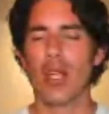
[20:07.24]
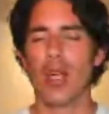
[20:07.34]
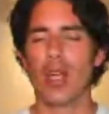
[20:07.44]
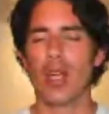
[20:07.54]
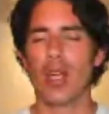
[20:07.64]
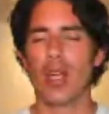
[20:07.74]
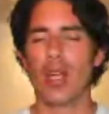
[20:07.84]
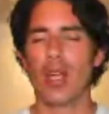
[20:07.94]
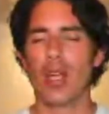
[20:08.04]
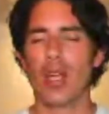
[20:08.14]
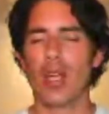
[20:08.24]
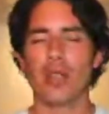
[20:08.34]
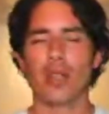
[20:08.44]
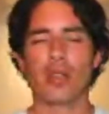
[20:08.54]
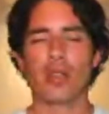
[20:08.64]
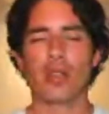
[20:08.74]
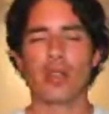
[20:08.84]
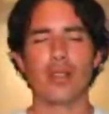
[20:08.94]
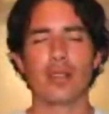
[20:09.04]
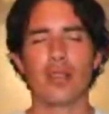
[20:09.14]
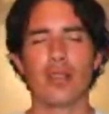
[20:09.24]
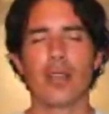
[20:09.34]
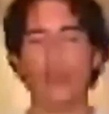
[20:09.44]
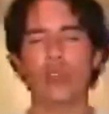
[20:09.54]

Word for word: I read tools